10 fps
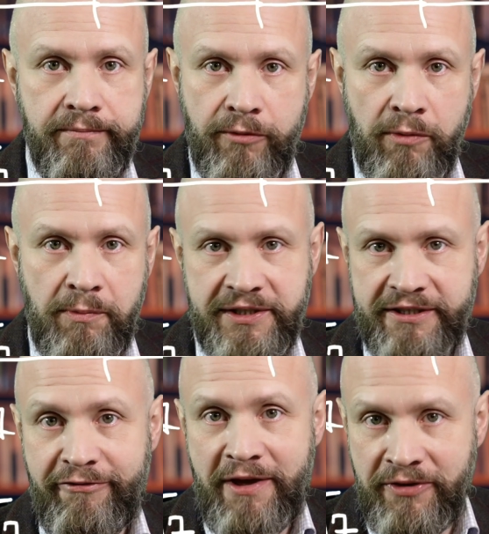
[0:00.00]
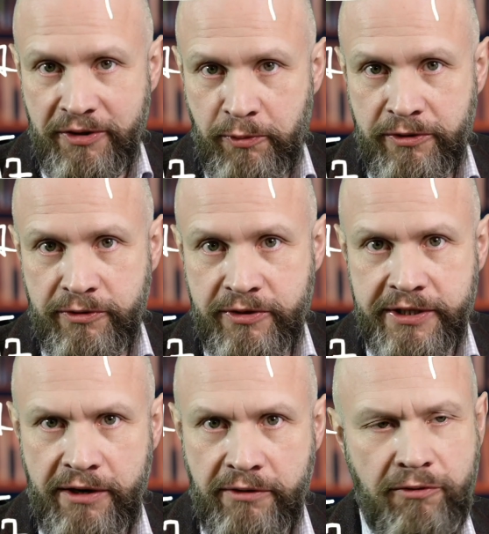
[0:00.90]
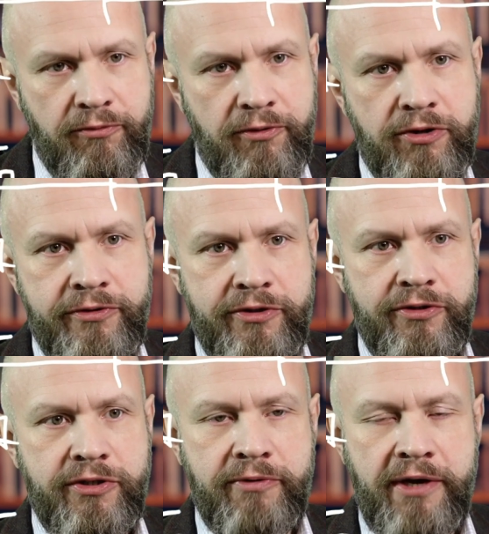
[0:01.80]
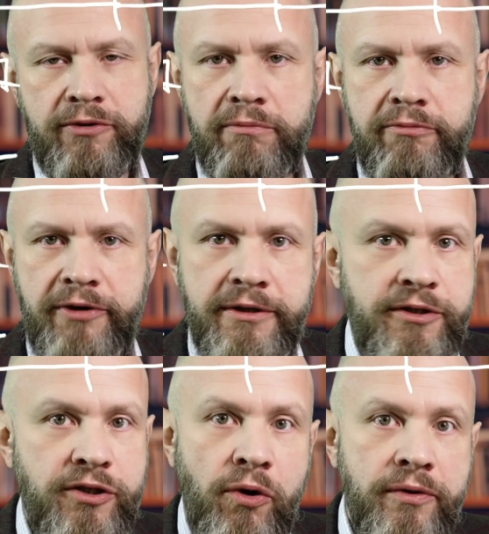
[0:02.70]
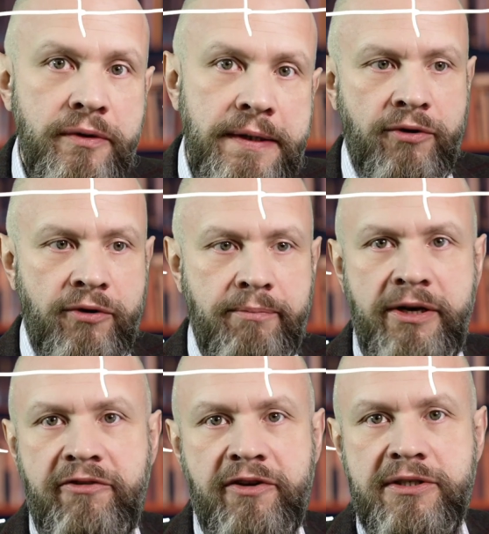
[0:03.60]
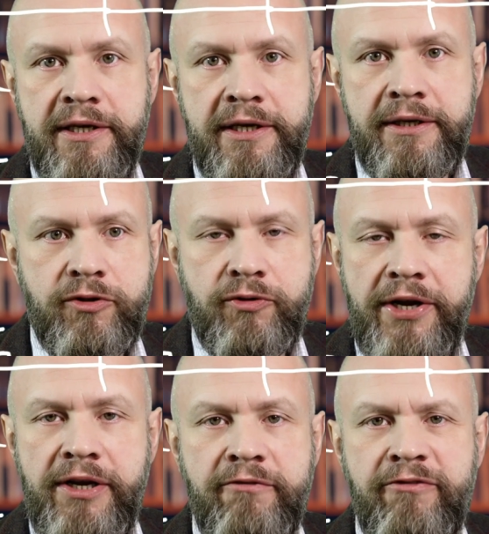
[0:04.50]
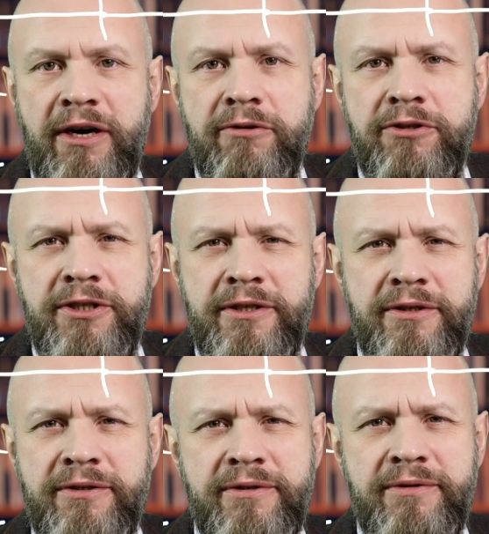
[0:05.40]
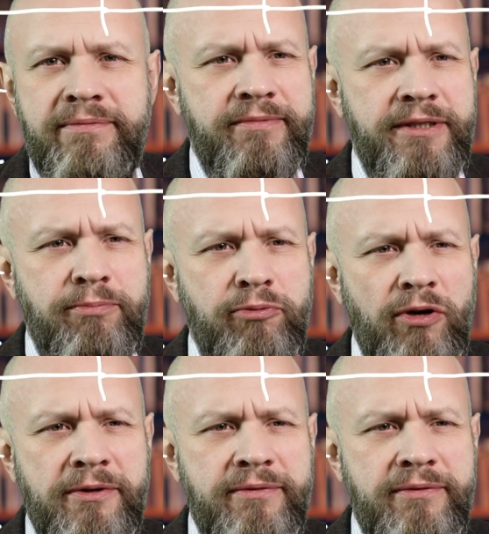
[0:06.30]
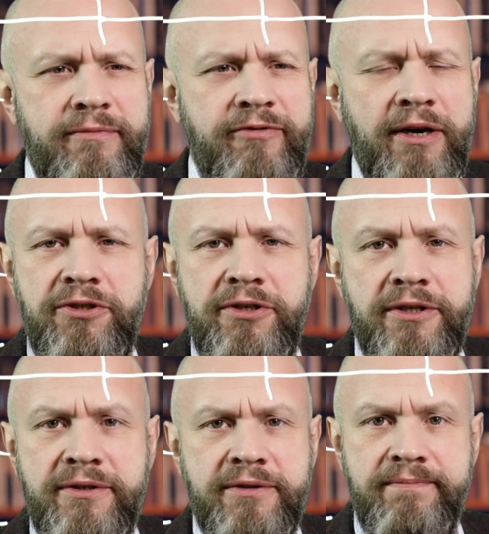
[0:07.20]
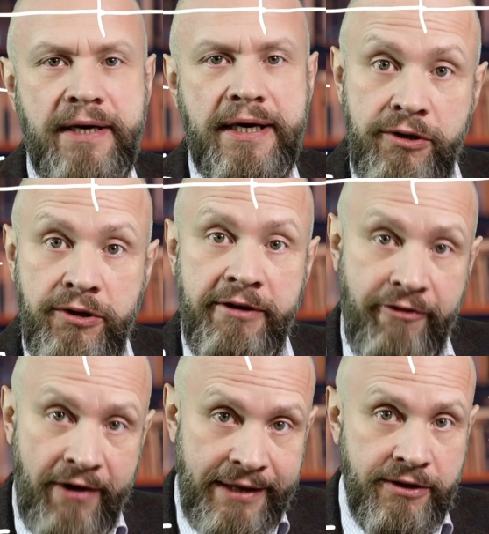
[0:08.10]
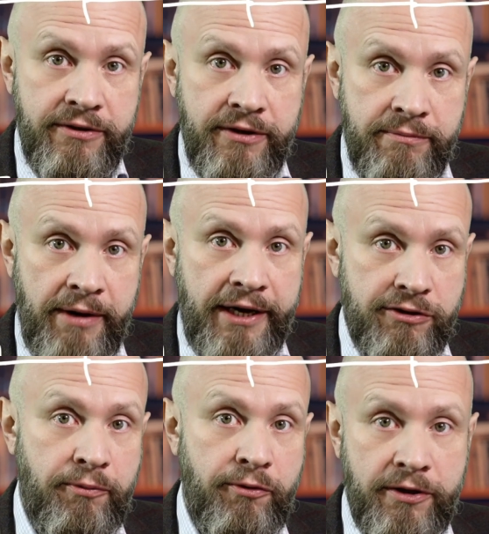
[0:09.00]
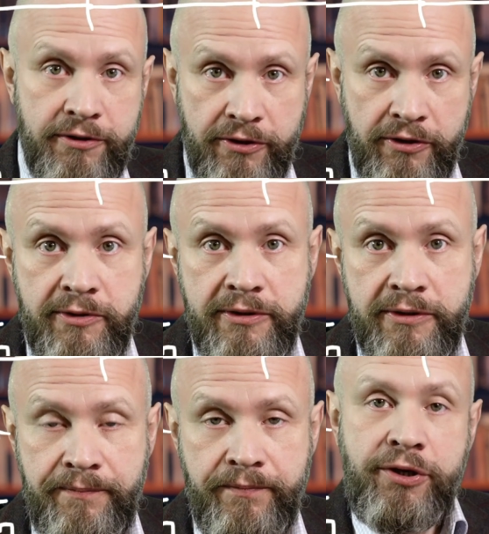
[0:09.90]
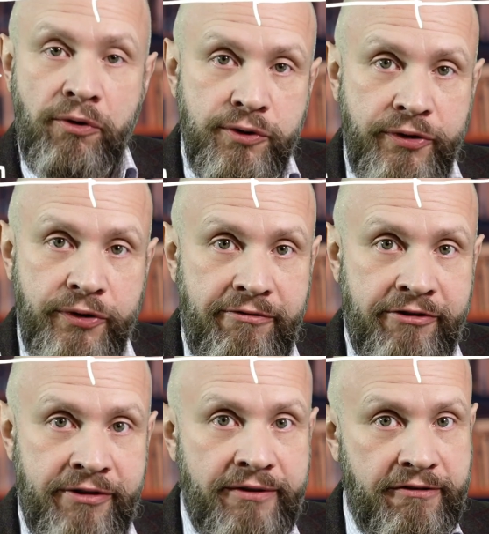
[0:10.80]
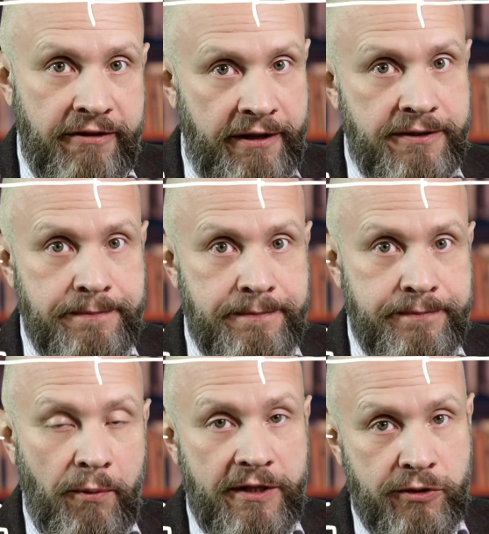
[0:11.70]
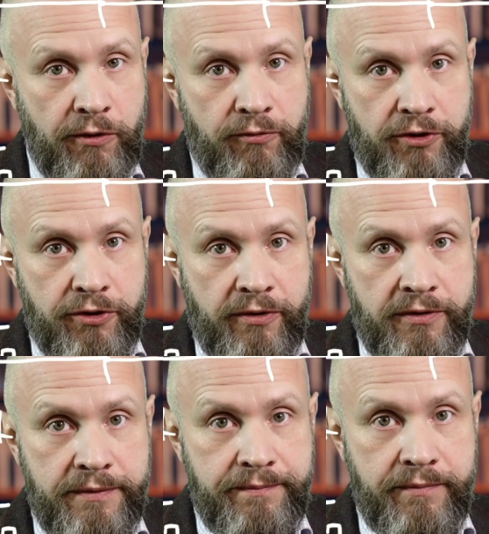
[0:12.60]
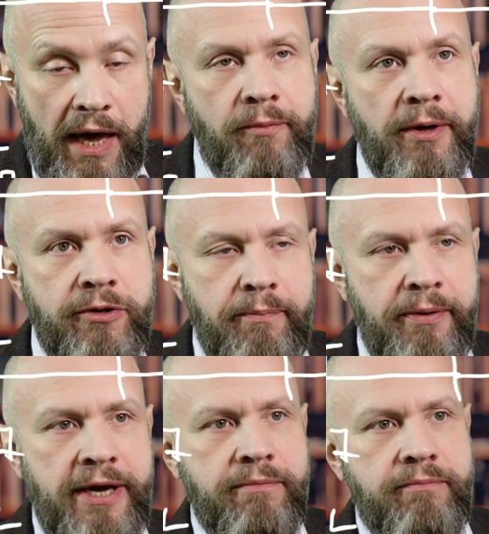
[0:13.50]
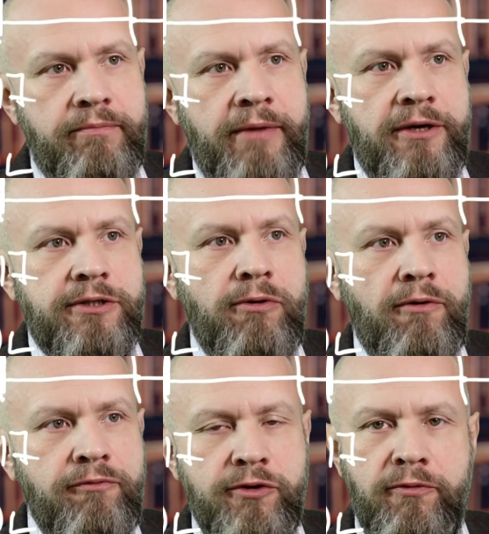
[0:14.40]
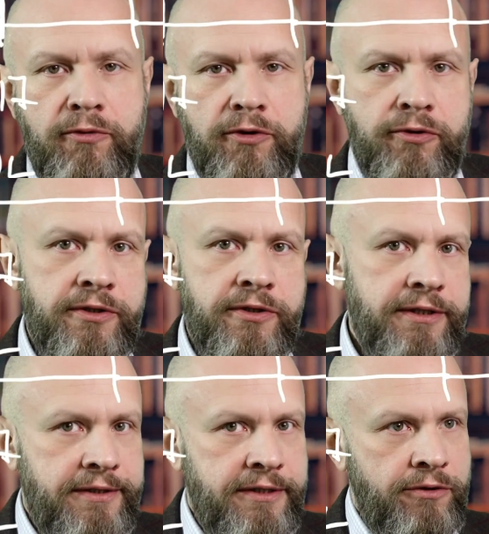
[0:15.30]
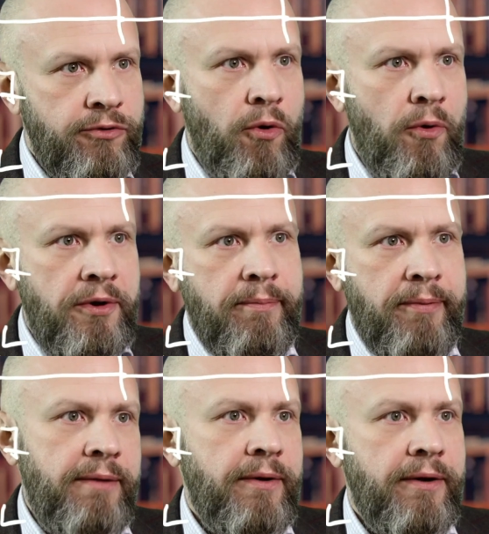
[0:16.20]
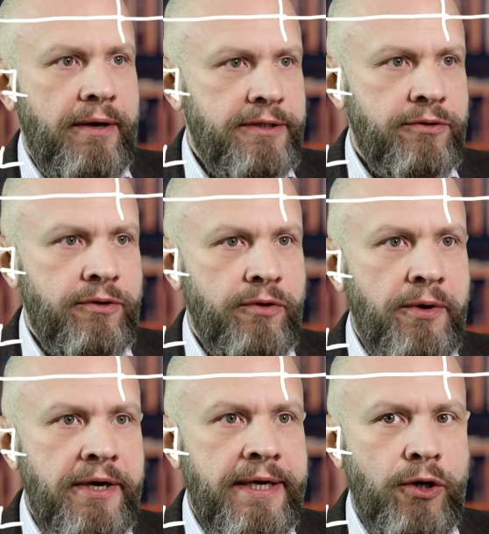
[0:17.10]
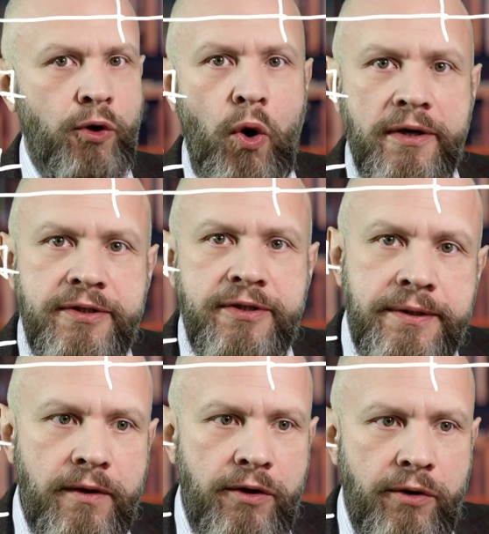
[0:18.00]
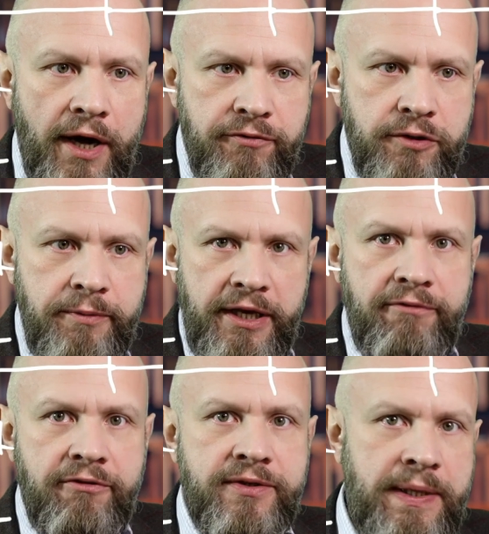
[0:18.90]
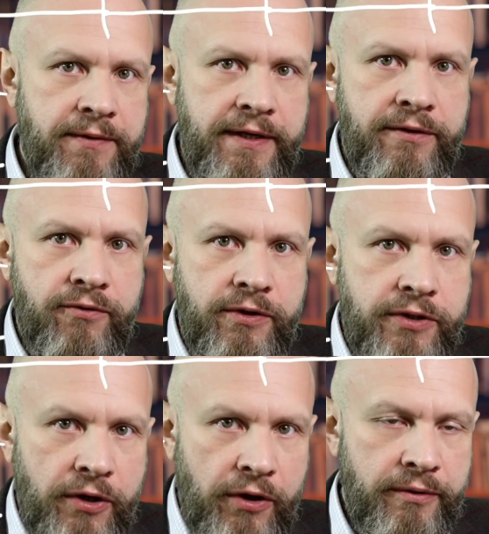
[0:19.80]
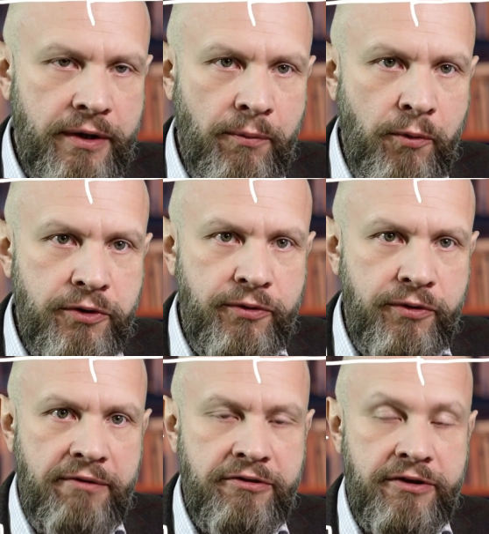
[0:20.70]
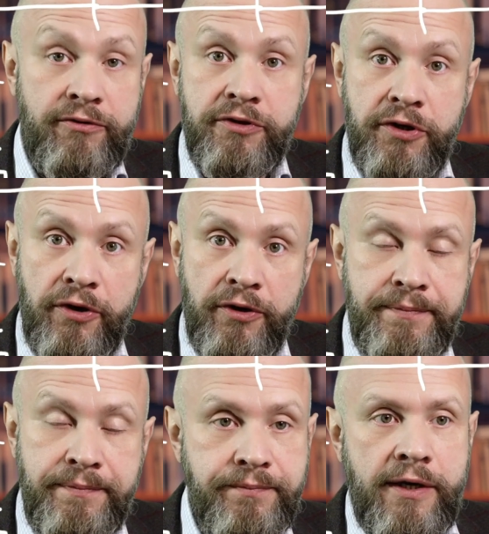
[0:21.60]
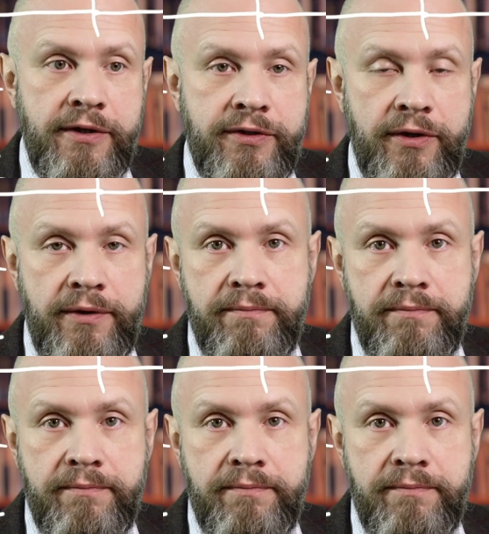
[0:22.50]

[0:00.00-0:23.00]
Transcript: almost offended when you say, oh, software assurance is just a right to upgrade. It's not. There are benefits like training vouchers, deployment vouchers. You may find it in Microsoft product terms. You're also given other things with software assurance. Well, you're paying Microsoft for software assurance. It's, it's an ongoing pay, uh, it's an ongoing cost. You have to be given something in return. And what you're given in return is